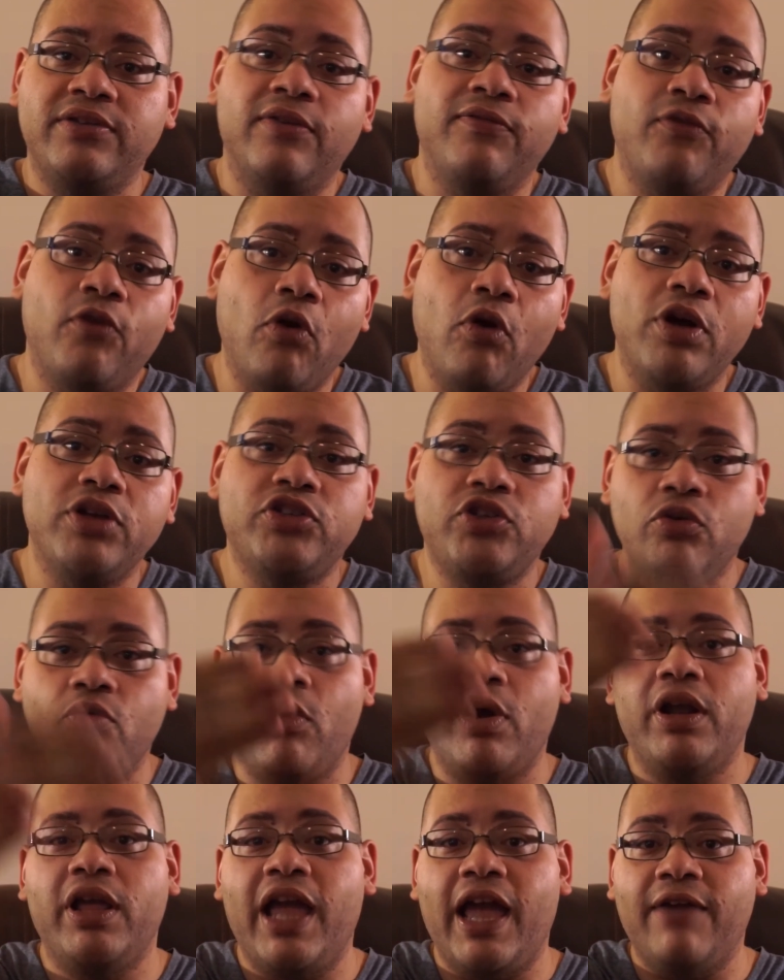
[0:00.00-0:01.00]
Of course, you
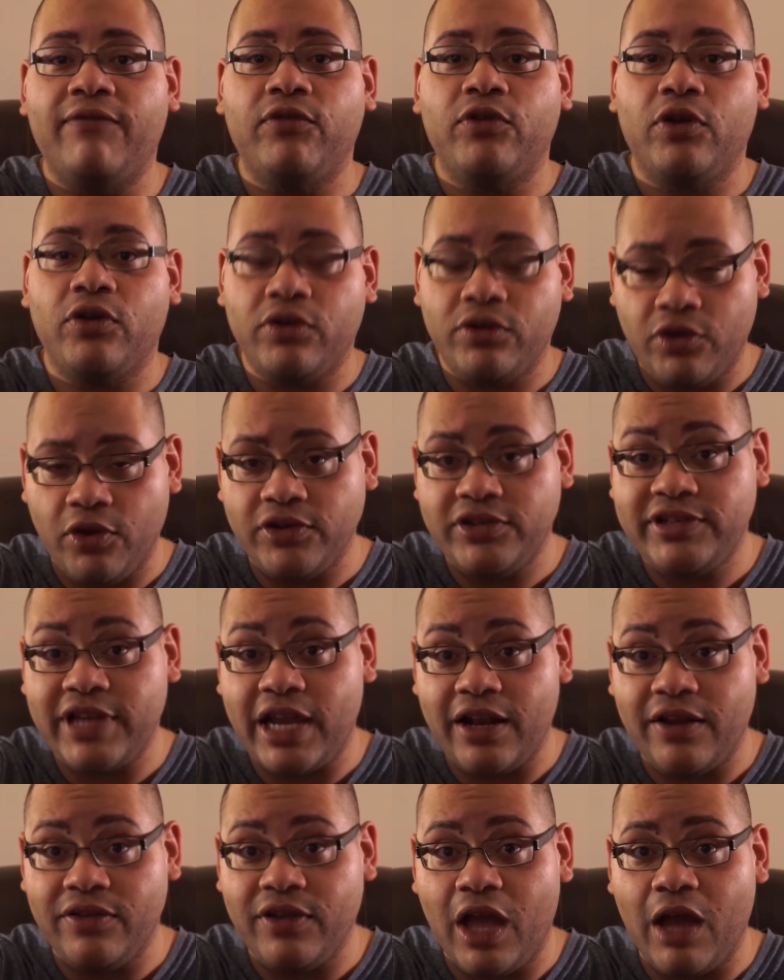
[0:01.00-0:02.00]
want to have a good set
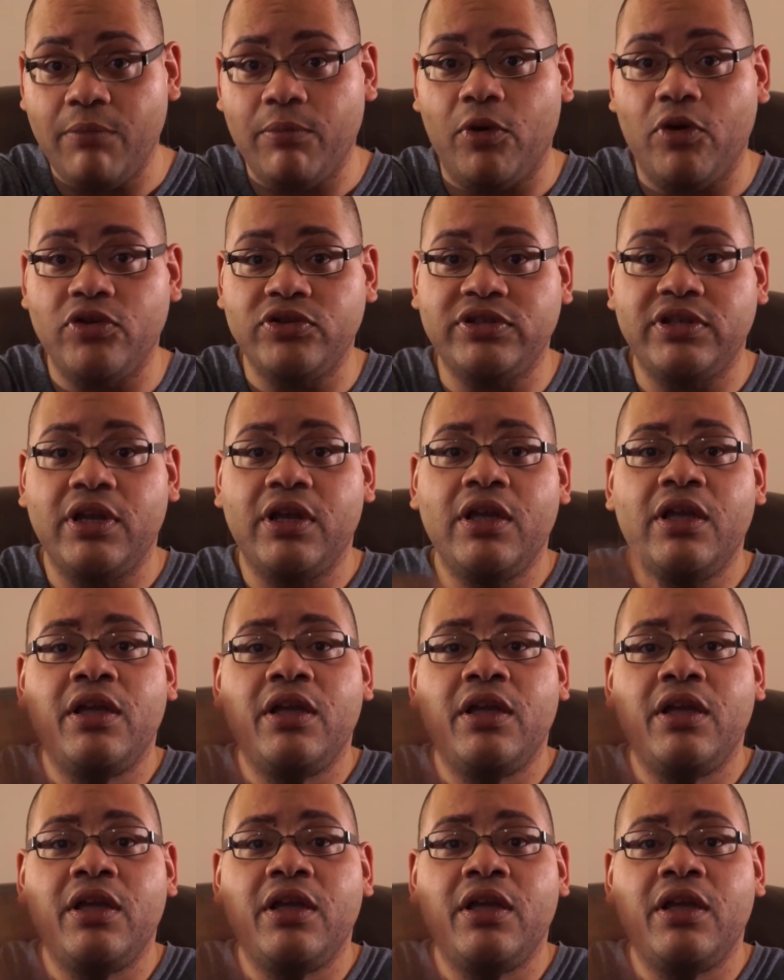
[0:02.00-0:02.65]
of numbers